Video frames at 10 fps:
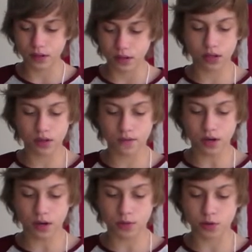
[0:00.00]
Clear of
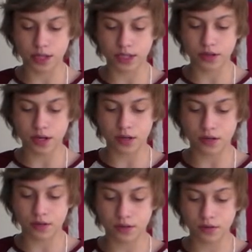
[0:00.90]
Tom's race,
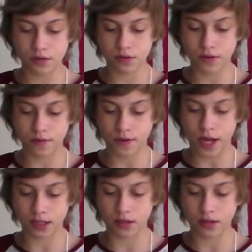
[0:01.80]
and due to the
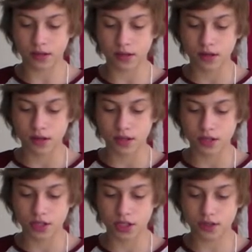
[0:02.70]
fact
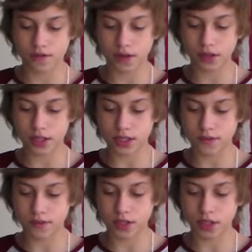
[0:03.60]
she felt as
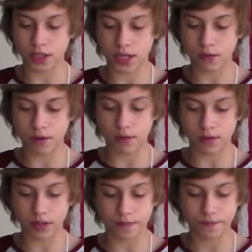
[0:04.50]
if she could get away
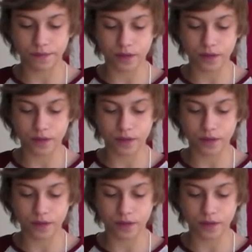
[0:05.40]
with it.